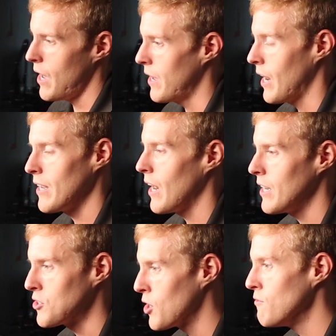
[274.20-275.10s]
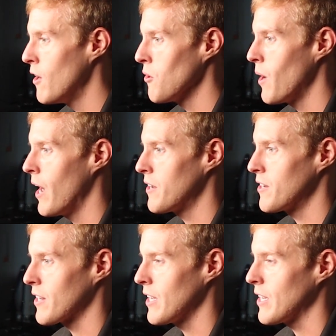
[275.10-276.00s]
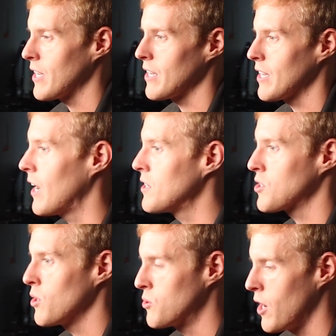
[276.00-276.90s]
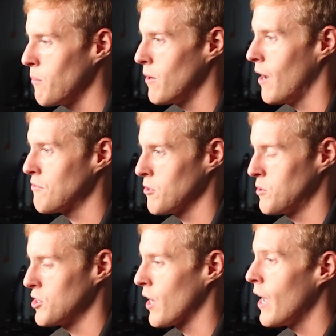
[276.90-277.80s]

hey, I, I drove all the way out here. C can I just go drop it off to him? She's